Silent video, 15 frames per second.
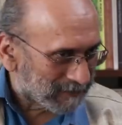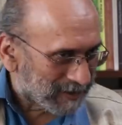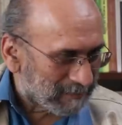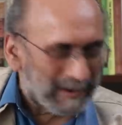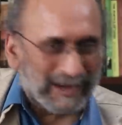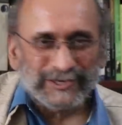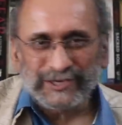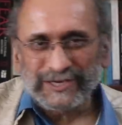you very
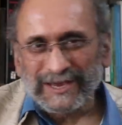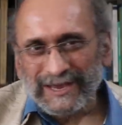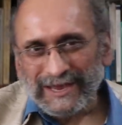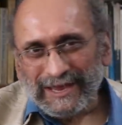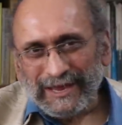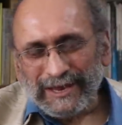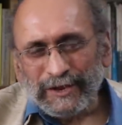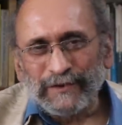much.
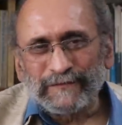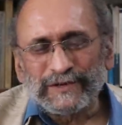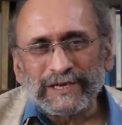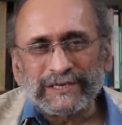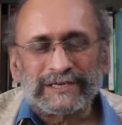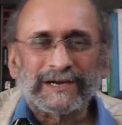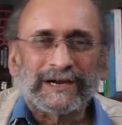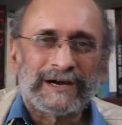You've
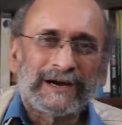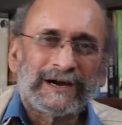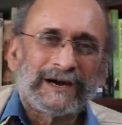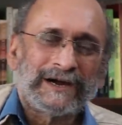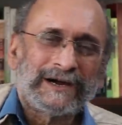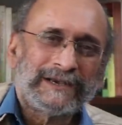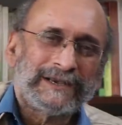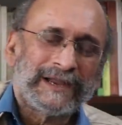just
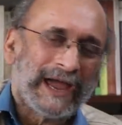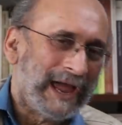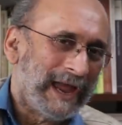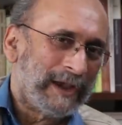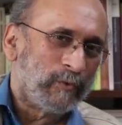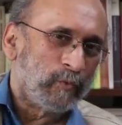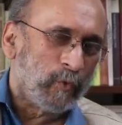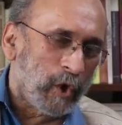heard
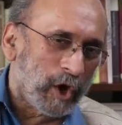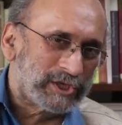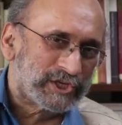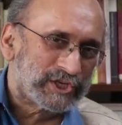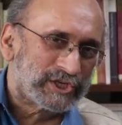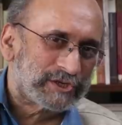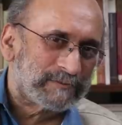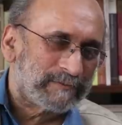and
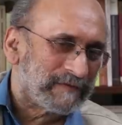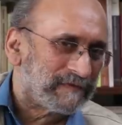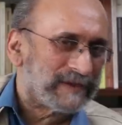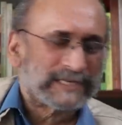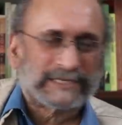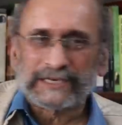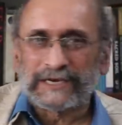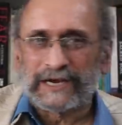watched
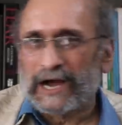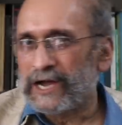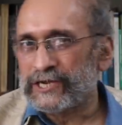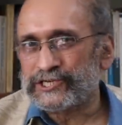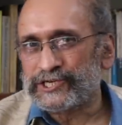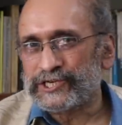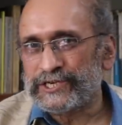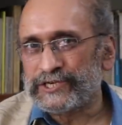Professor
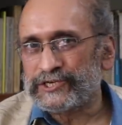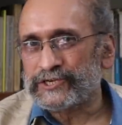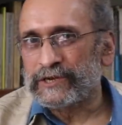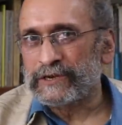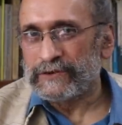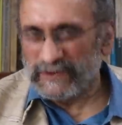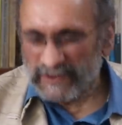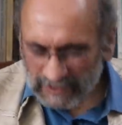Ashis
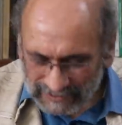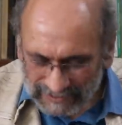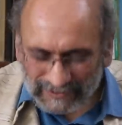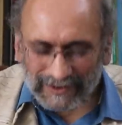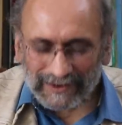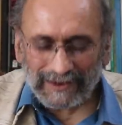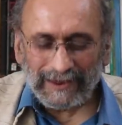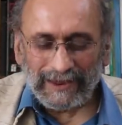
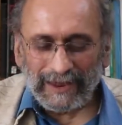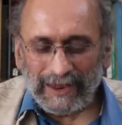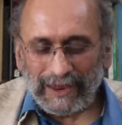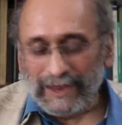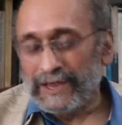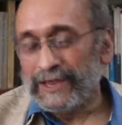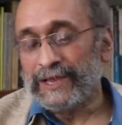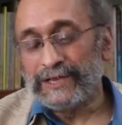Nandy.
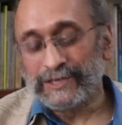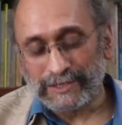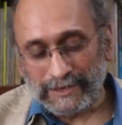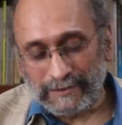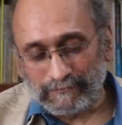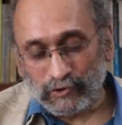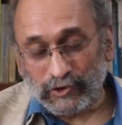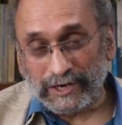He's
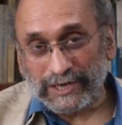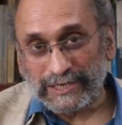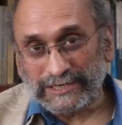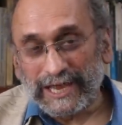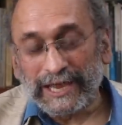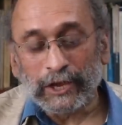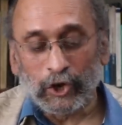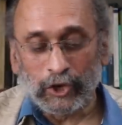a political
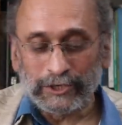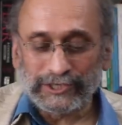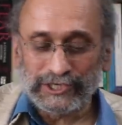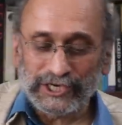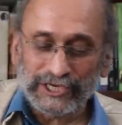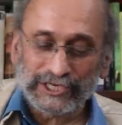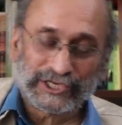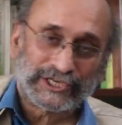
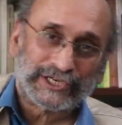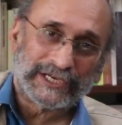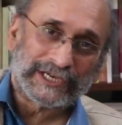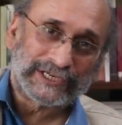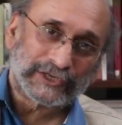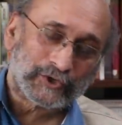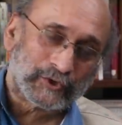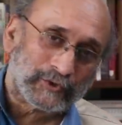psychologist,
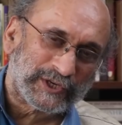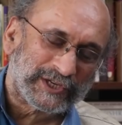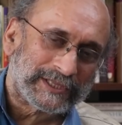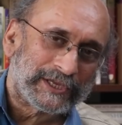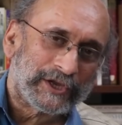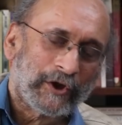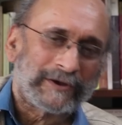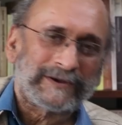he's a social
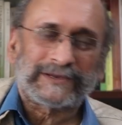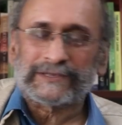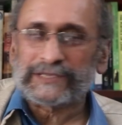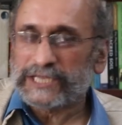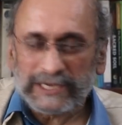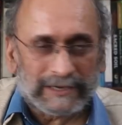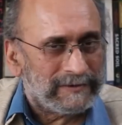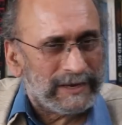
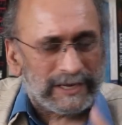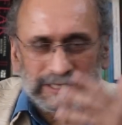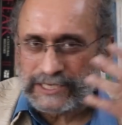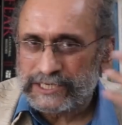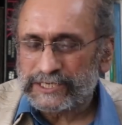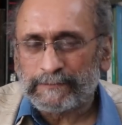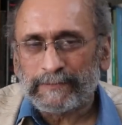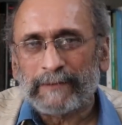theorist,
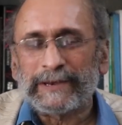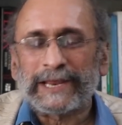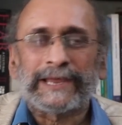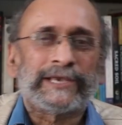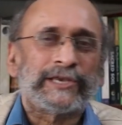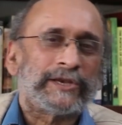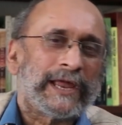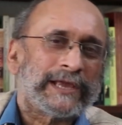he's a public
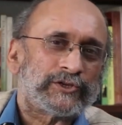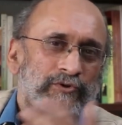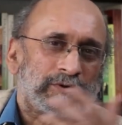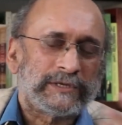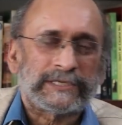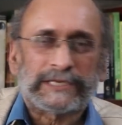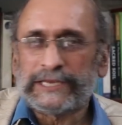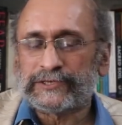
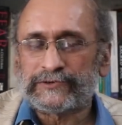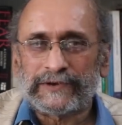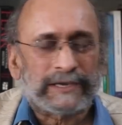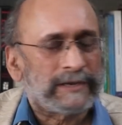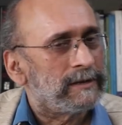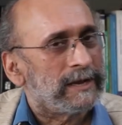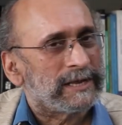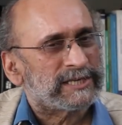intellectual, he's
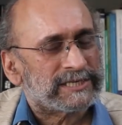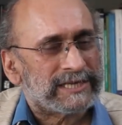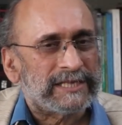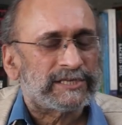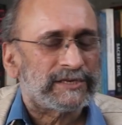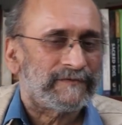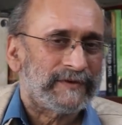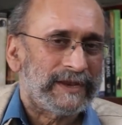written
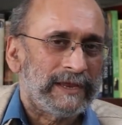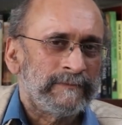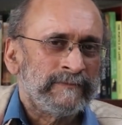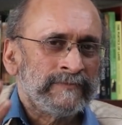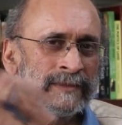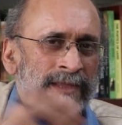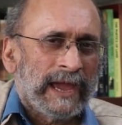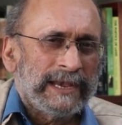extensively,
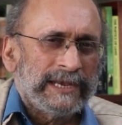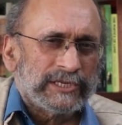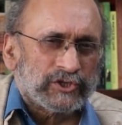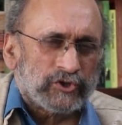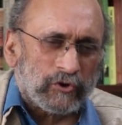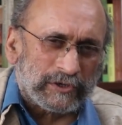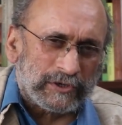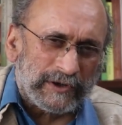and he's
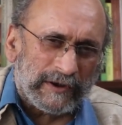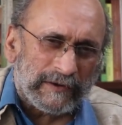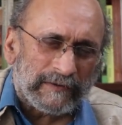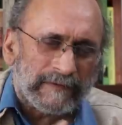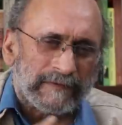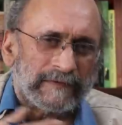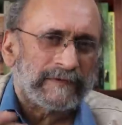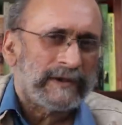talked on a
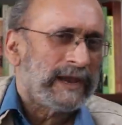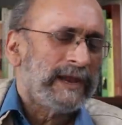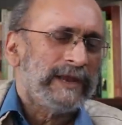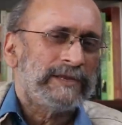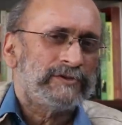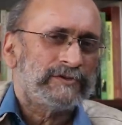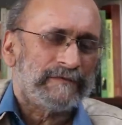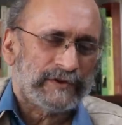
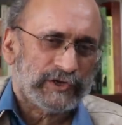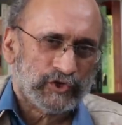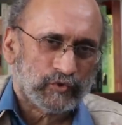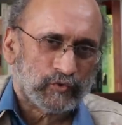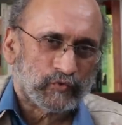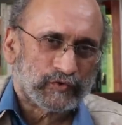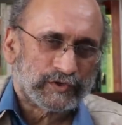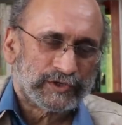range of
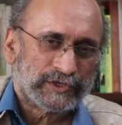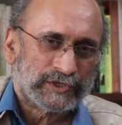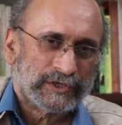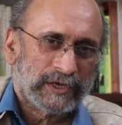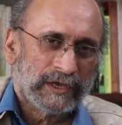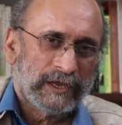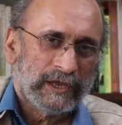issues